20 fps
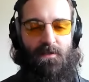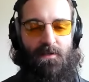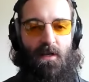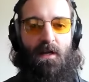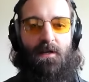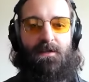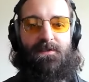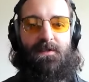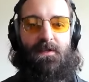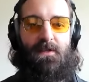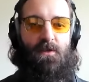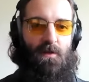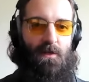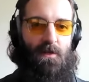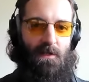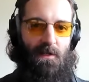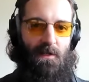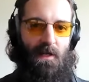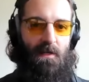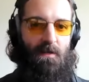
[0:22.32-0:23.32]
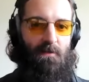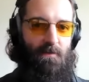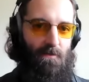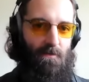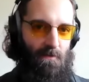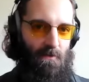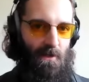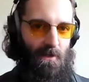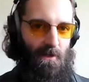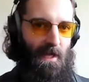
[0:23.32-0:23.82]
talks that you can kind of
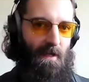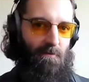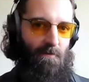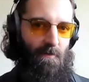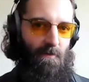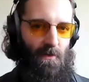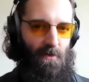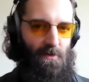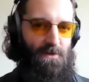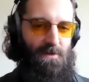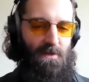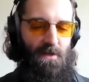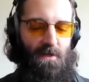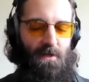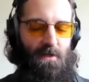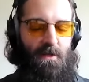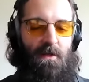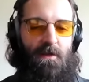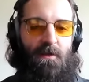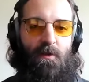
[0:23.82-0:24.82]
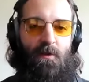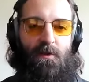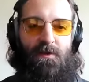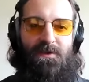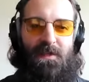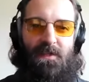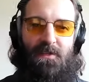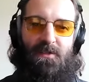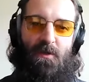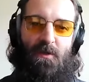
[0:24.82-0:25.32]
look at for those
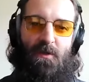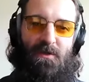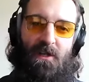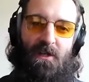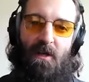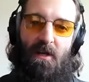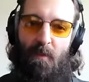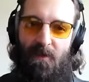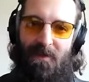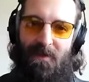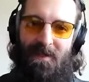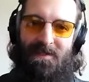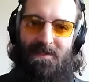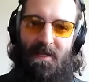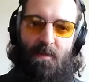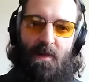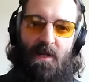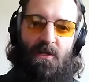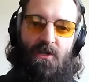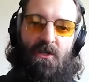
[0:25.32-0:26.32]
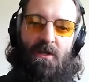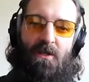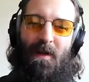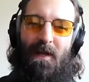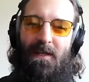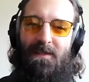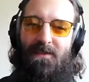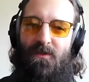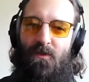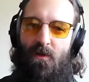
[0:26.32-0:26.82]
things. So there's a couple things I mentioned,
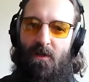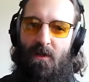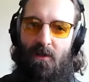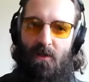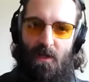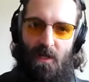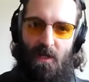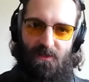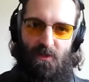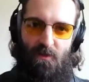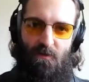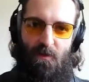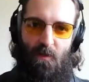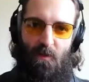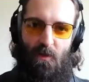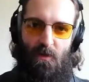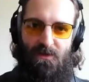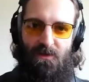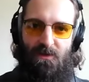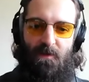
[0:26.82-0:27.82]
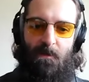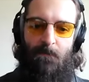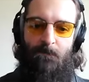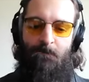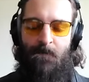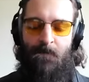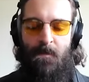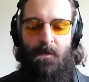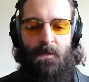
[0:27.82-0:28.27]
but I sort of gloss over the most of it.